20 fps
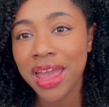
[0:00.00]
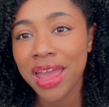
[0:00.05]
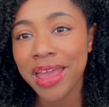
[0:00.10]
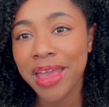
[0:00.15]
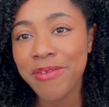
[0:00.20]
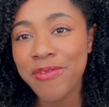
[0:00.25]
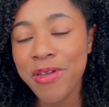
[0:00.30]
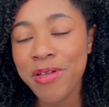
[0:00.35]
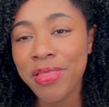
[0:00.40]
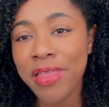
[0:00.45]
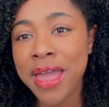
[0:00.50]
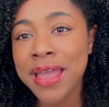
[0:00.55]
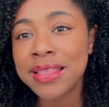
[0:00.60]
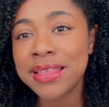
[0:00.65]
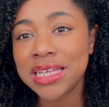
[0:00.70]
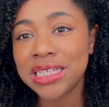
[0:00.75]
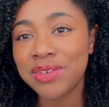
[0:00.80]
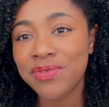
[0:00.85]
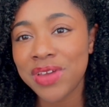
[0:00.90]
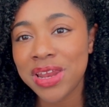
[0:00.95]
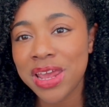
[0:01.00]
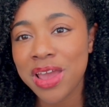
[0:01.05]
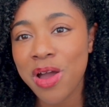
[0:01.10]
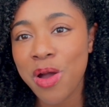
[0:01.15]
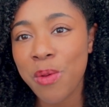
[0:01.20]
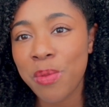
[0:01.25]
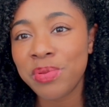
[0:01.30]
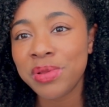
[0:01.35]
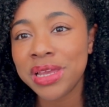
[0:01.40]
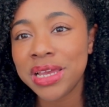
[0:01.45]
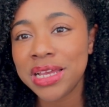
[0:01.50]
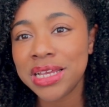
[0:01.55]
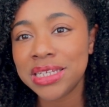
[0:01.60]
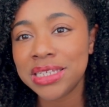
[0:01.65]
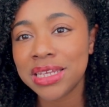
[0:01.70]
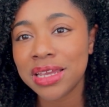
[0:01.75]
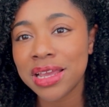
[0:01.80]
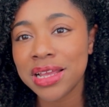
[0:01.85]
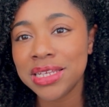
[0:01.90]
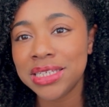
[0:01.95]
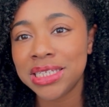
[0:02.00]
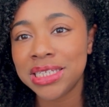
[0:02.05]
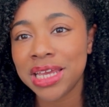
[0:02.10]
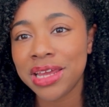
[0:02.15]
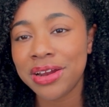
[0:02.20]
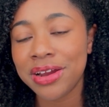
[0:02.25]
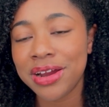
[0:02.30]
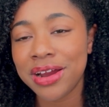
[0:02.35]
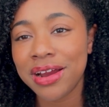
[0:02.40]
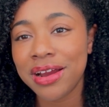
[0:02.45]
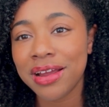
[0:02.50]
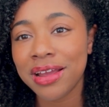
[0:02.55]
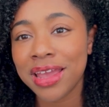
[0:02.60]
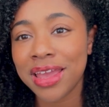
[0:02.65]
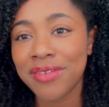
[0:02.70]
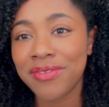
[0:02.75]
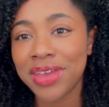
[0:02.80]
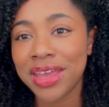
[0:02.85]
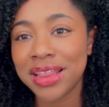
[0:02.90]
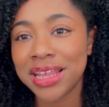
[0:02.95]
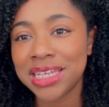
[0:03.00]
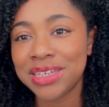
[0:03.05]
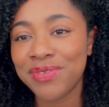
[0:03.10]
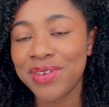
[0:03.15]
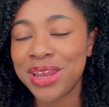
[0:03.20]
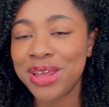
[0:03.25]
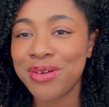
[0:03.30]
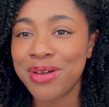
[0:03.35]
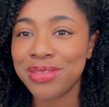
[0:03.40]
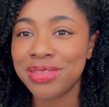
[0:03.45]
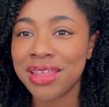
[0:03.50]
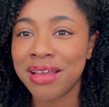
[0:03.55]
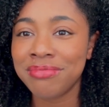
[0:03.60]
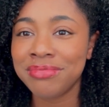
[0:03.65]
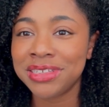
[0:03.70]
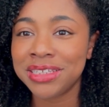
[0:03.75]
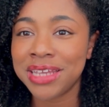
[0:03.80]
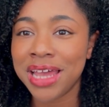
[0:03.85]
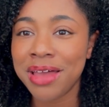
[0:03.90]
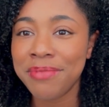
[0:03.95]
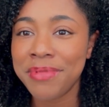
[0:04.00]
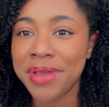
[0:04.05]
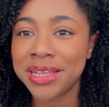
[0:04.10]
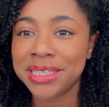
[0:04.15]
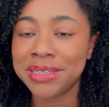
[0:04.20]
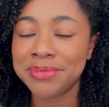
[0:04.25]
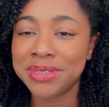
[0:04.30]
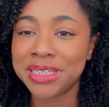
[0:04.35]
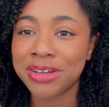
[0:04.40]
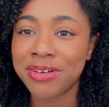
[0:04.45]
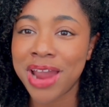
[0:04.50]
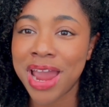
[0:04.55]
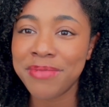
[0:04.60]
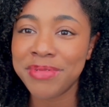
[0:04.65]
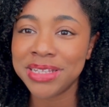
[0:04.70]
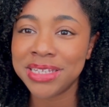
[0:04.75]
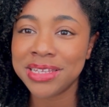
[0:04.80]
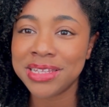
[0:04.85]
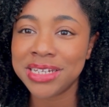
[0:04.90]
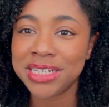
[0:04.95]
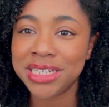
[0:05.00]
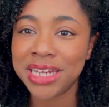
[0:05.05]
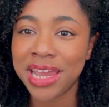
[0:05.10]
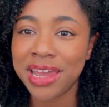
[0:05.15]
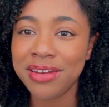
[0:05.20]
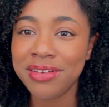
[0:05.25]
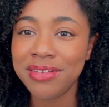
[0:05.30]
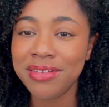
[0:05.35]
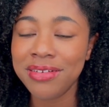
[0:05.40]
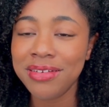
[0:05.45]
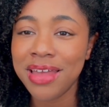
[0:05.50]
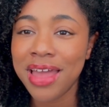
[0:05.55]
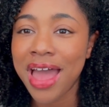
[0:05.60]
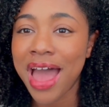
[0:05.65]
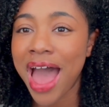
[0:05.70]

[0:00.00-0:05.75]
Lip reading: If you like this video, please consider giving this video a thumbs up and subscribing to the channel.